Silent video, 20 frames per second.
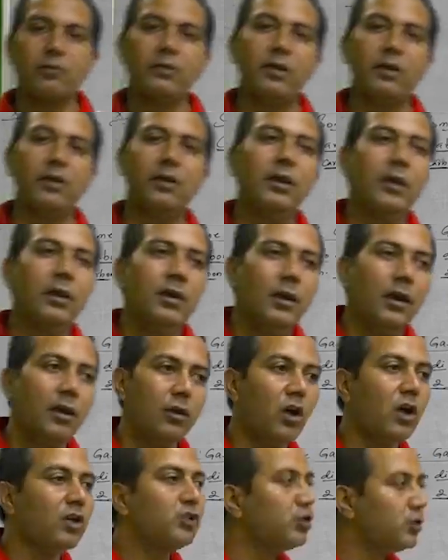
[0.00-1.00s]
the
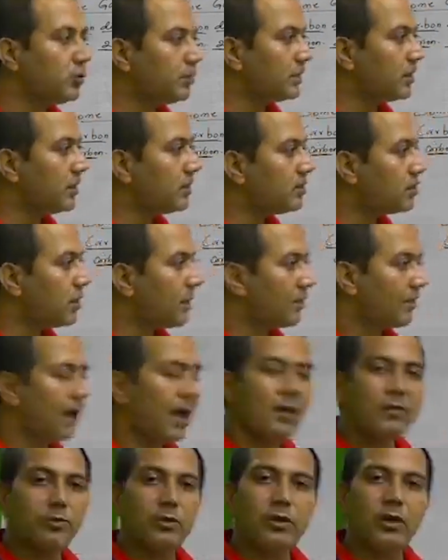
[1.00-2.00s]
consumptions of
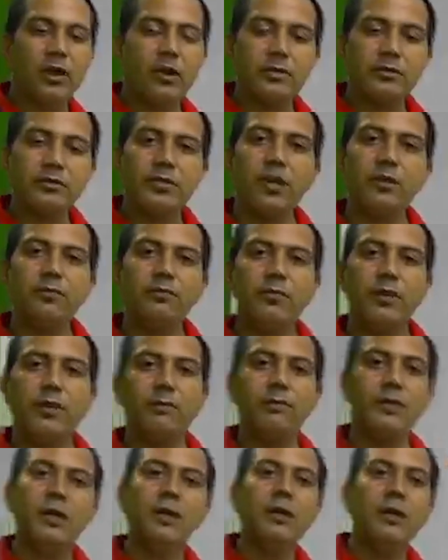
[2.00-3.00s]
carbon dioxide
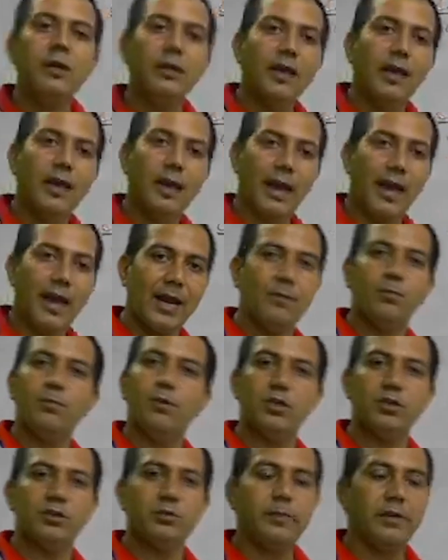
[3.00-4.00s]
from the
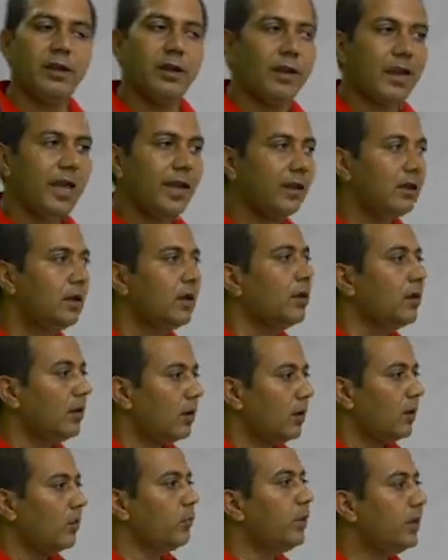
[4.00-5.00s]
atmosphere. Like
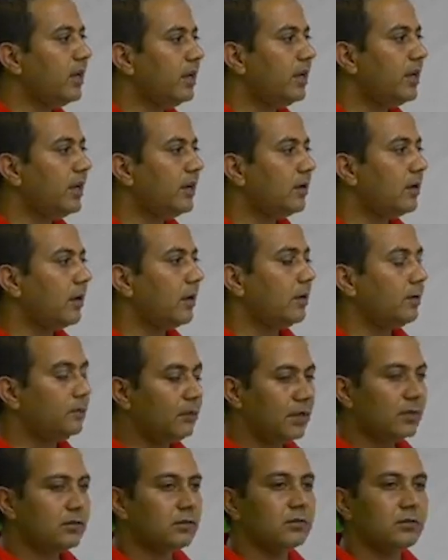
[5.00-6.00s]
we need
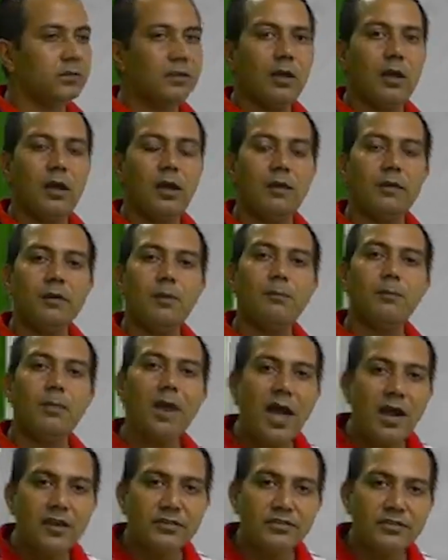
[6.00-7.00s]
the
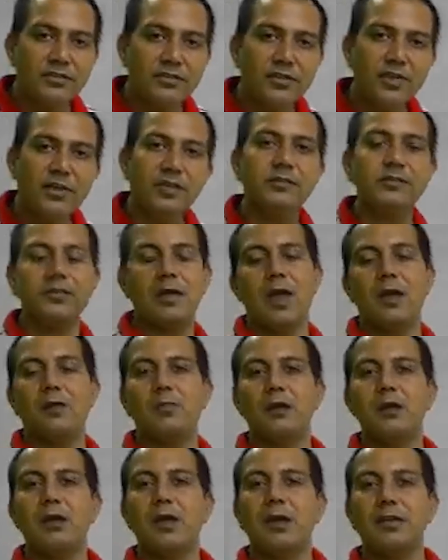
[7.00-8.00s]
plants needs
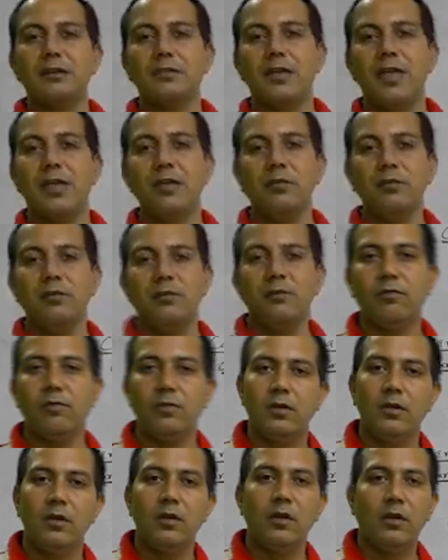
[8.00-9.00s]
carbon dioxide
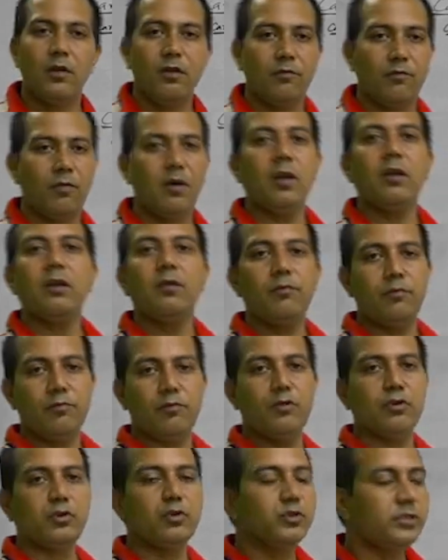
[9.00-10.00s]
for
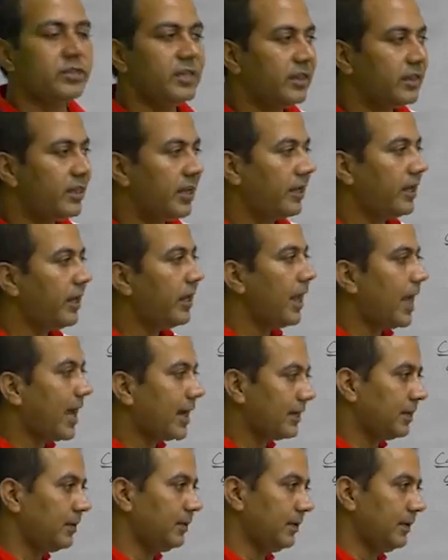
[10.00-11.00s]
photosynthetic
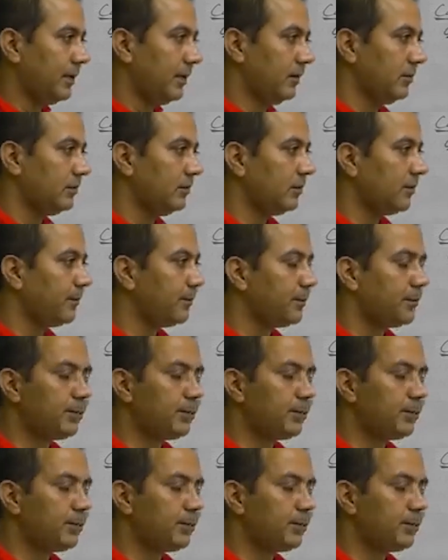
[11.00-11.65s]
activities.